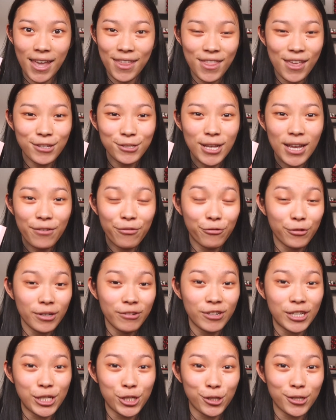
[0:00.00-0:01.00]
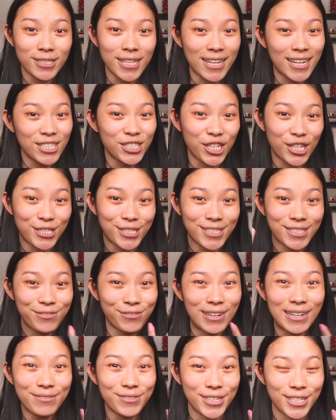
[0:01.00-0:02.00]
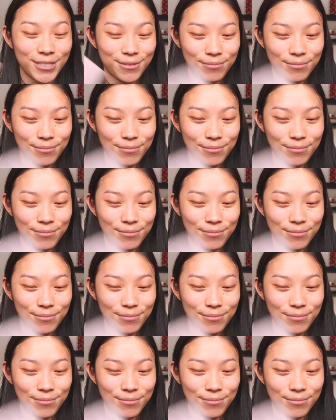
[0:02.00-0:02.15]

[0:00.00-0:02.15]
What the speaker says: And they also have free returns and exchanges forever.